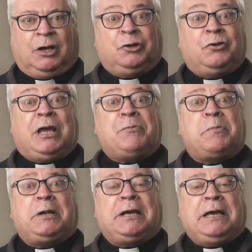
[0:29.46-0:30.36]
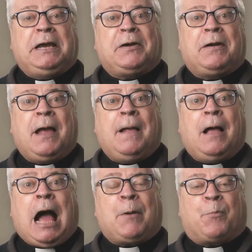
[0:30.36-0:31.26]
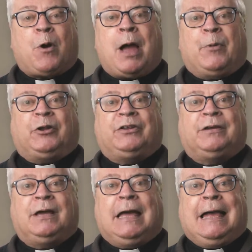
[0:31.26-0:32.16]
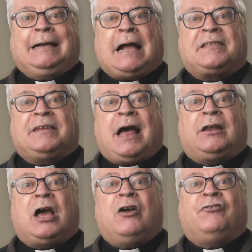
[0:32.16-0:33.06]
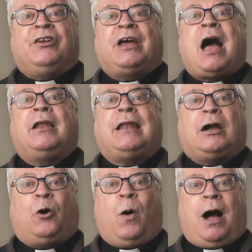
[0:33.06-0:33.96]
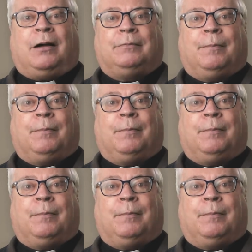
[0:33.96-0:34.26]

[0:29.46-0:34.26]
Today we will hear our primate, Cardinal Gérald Lacroix,